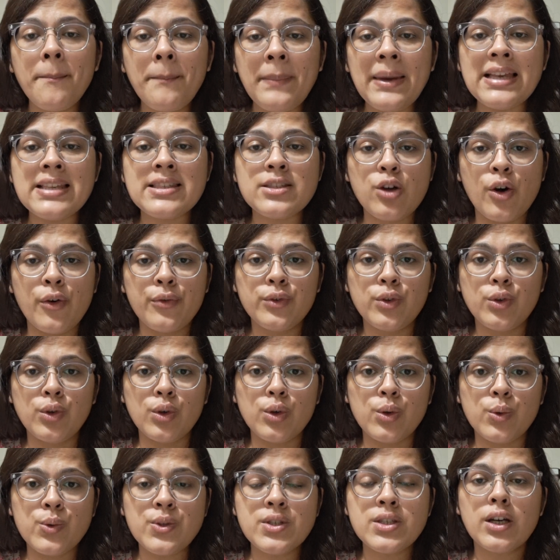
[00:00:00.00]
base of the
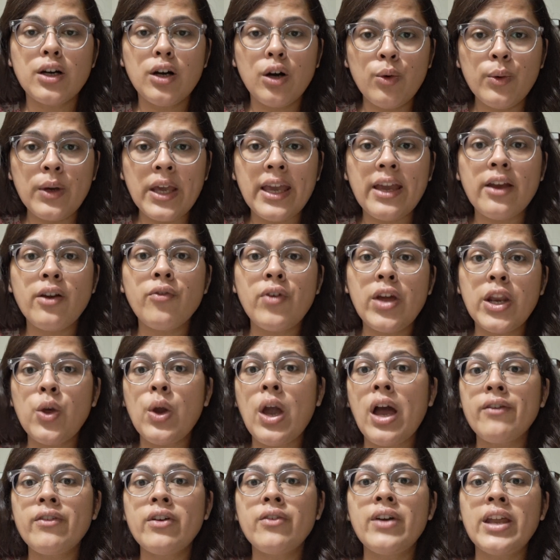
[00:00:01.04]
notes okay where you
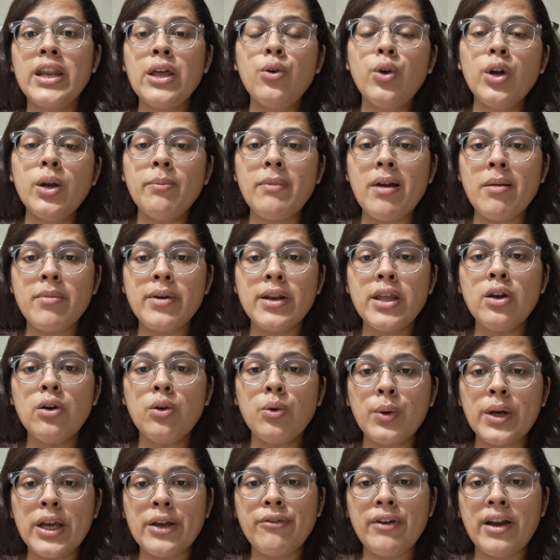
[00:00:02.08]
have a very good memory
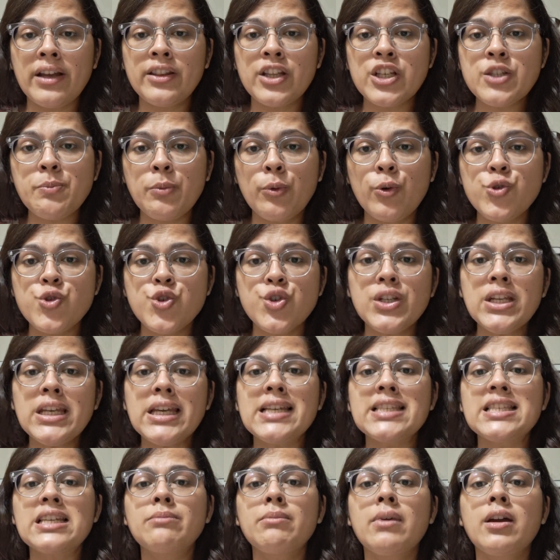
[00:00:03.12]
okay fine this portion
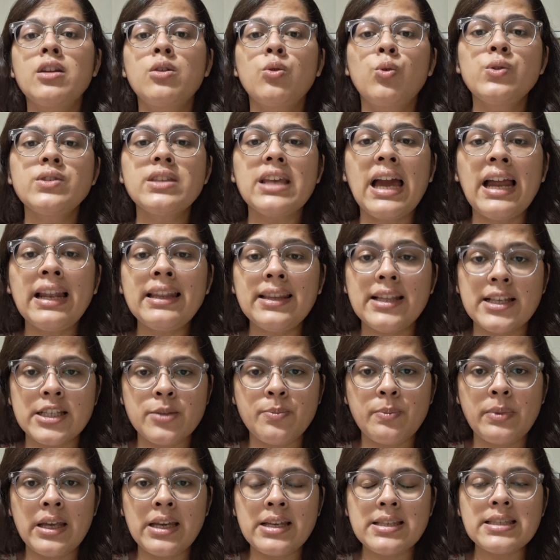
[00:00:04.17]
is in my notes at this
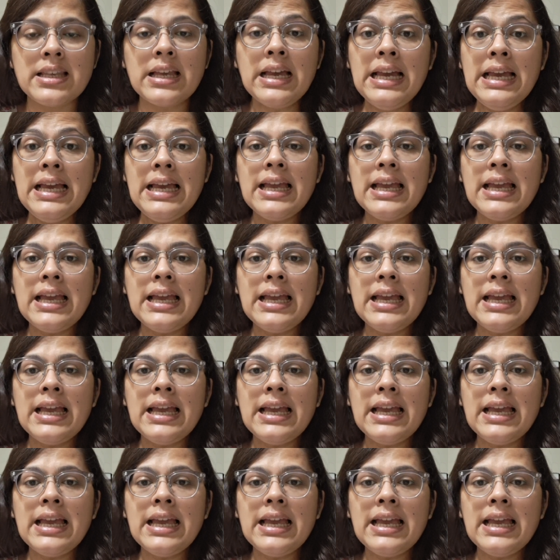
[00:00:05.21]
place